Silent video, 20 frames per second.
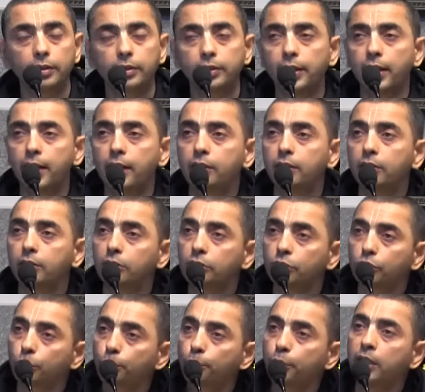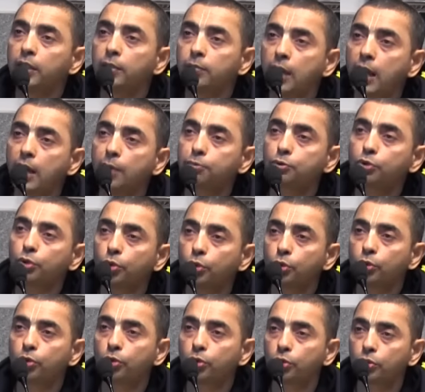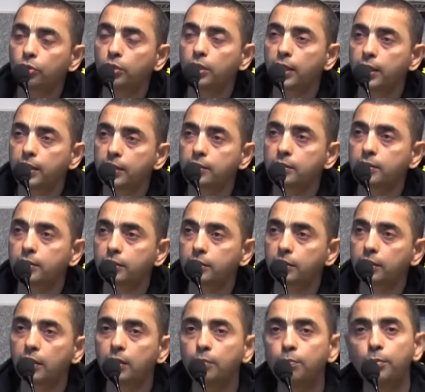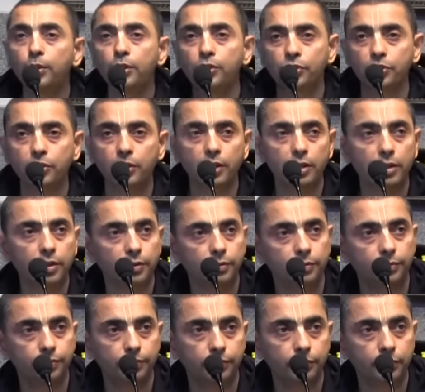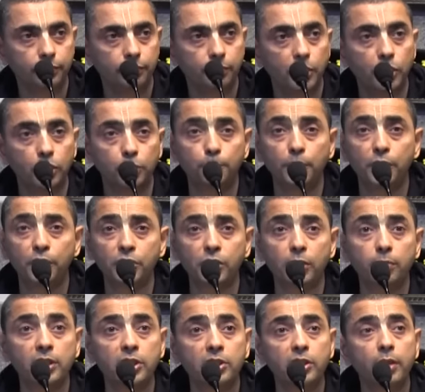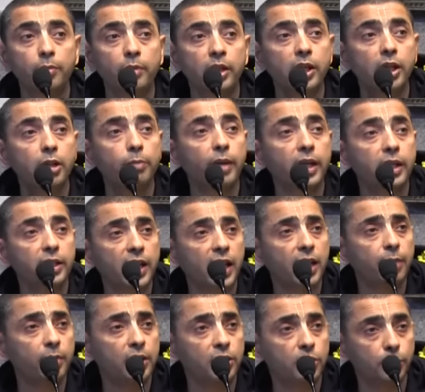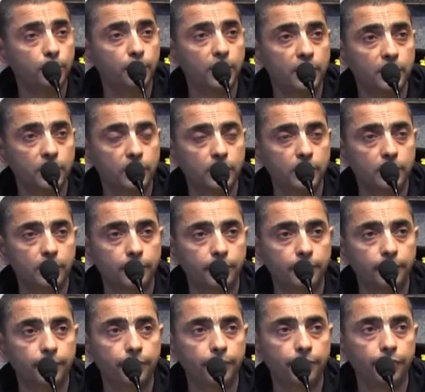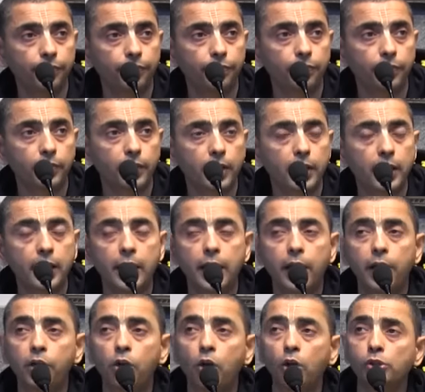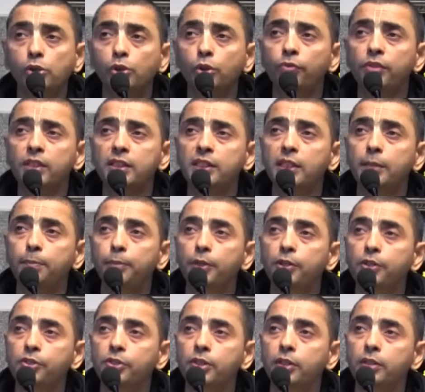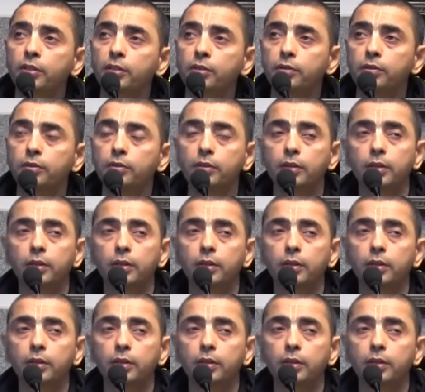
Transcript: that the supreme absolute truth is impersonal. Because person means limited by time and space. And also we see person